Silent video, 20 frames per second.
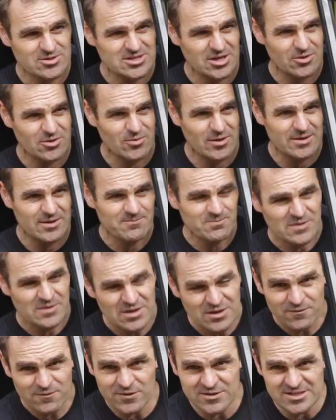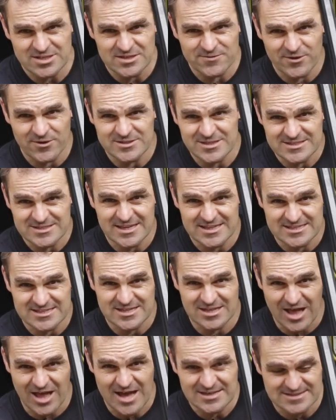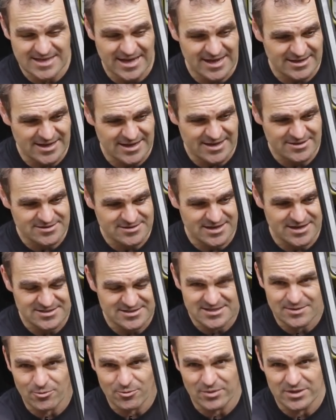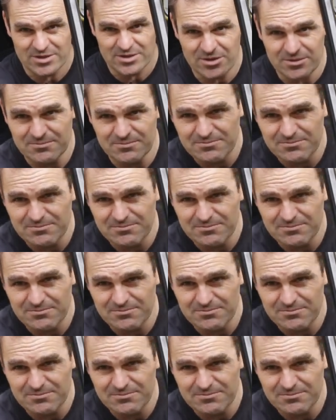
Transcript: So first things first, let's get this glass out and see what we can do.